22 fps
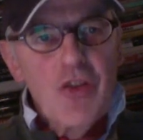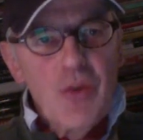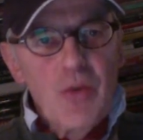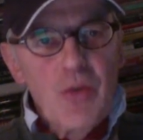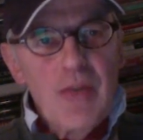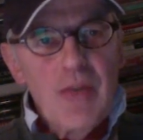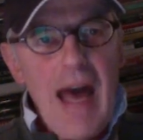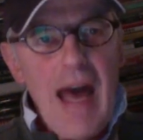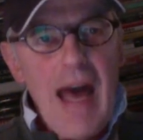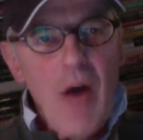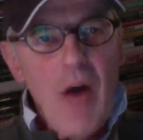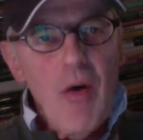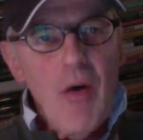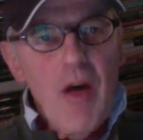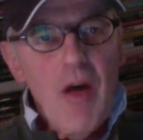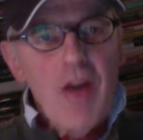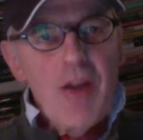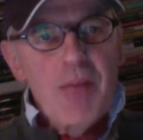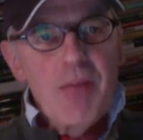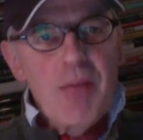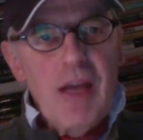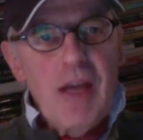now
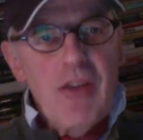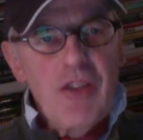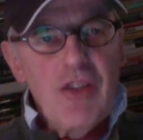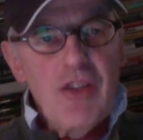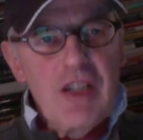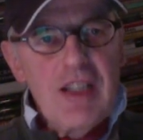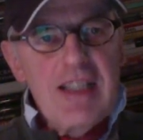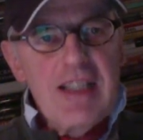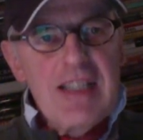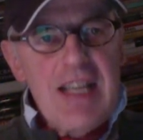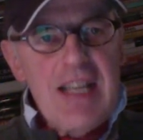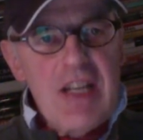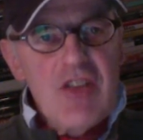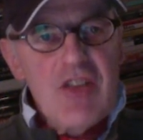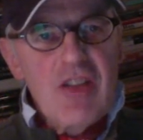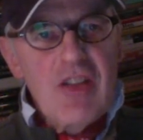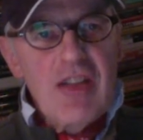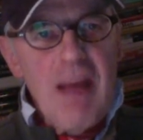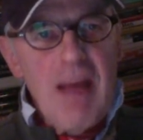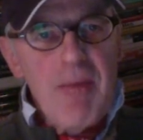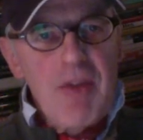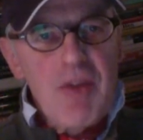the president needs to
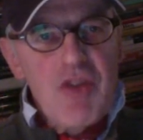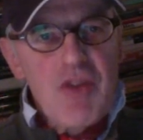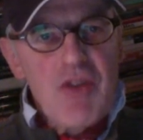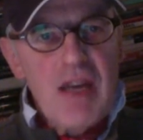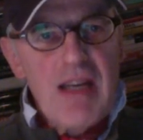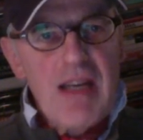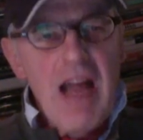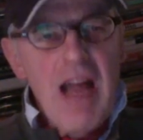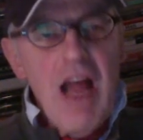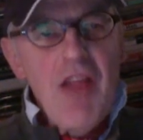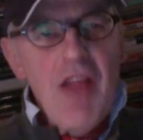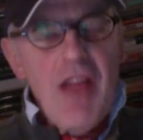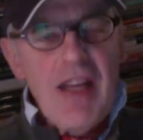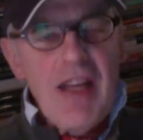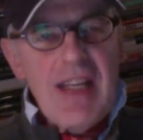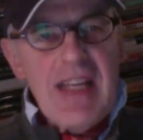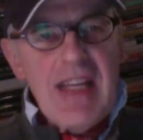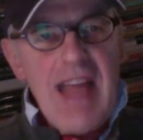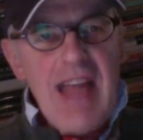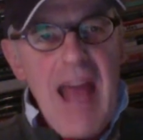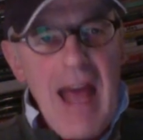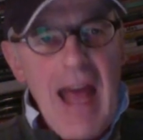demonstrate that
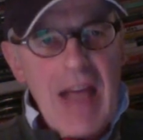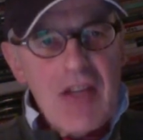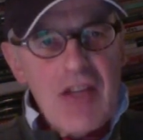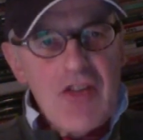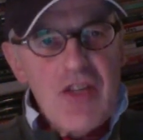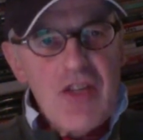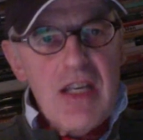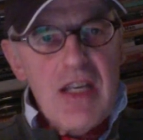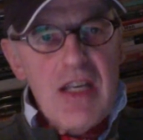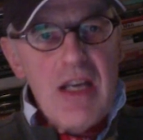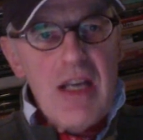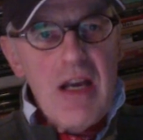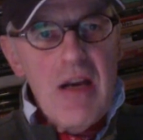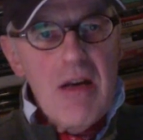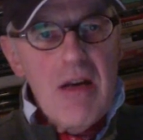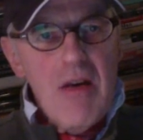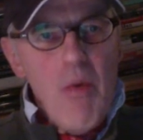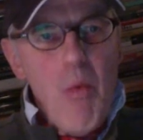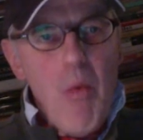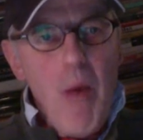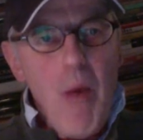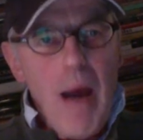he has the
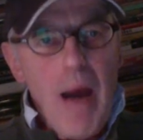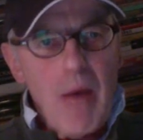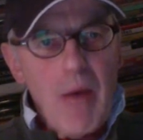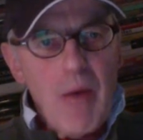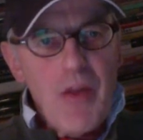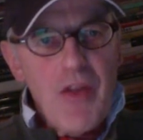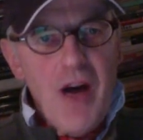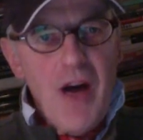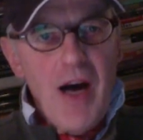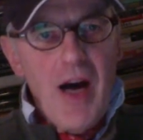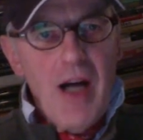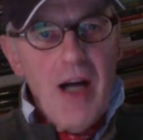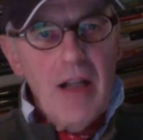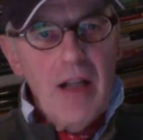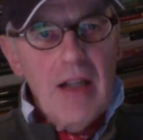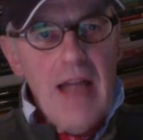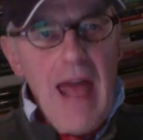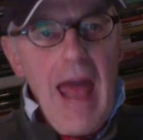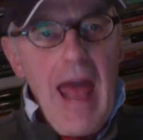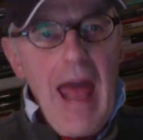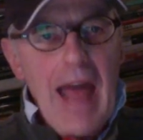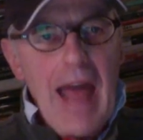wherewithal
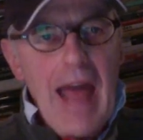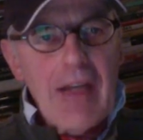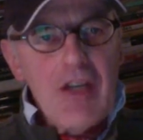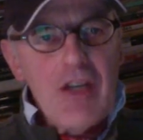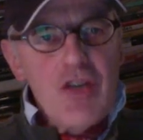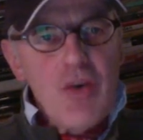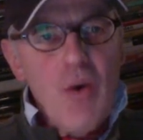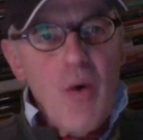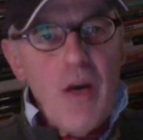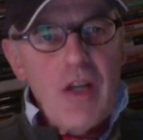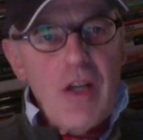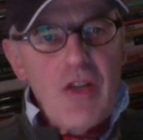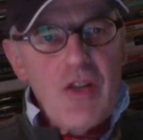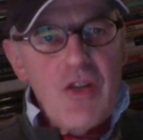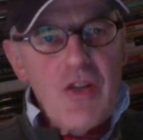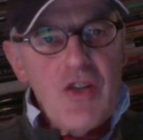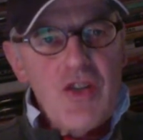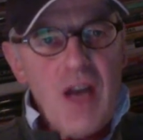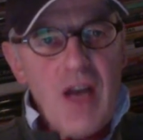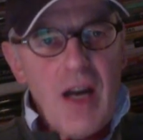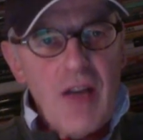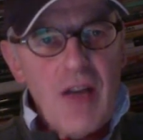and is going to
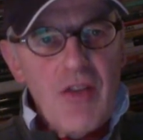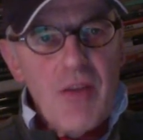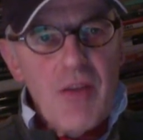start the